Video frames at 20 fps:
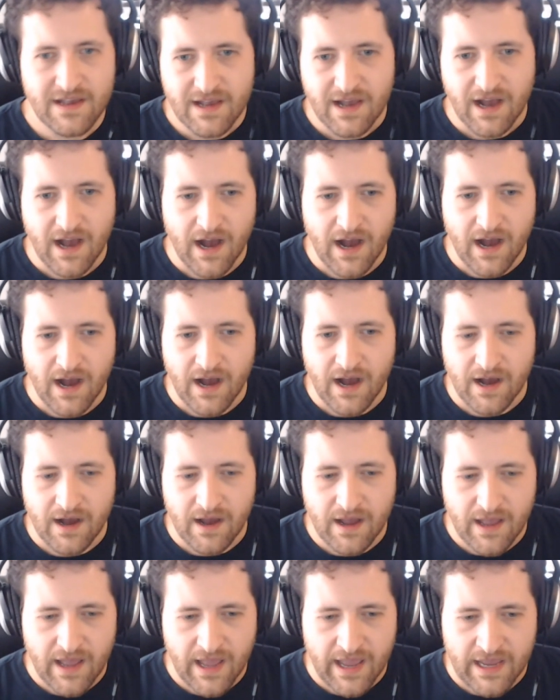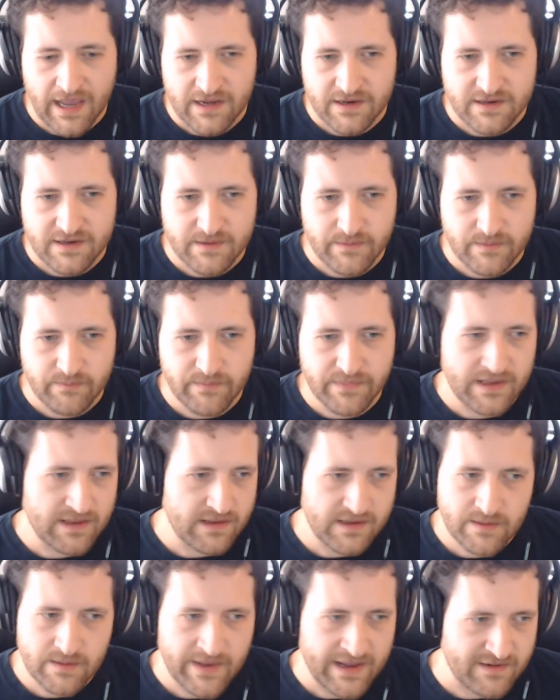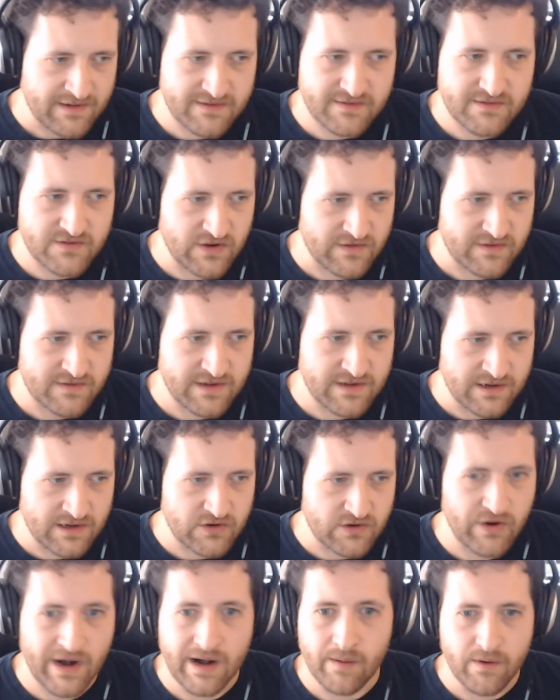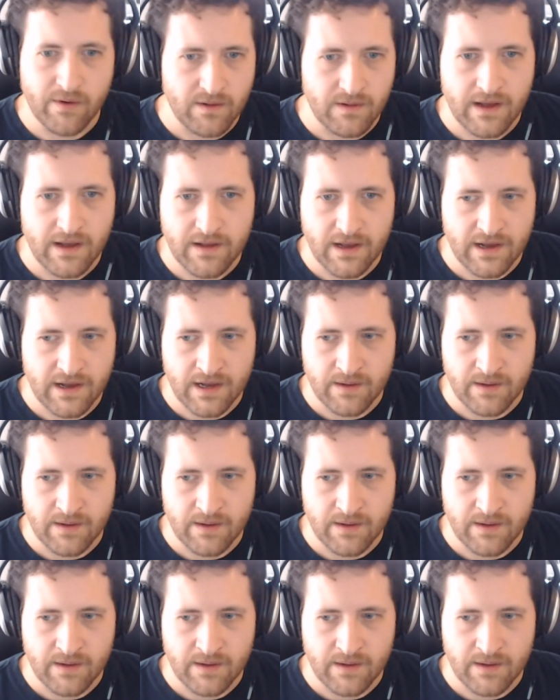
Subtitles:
and he makes just incredible,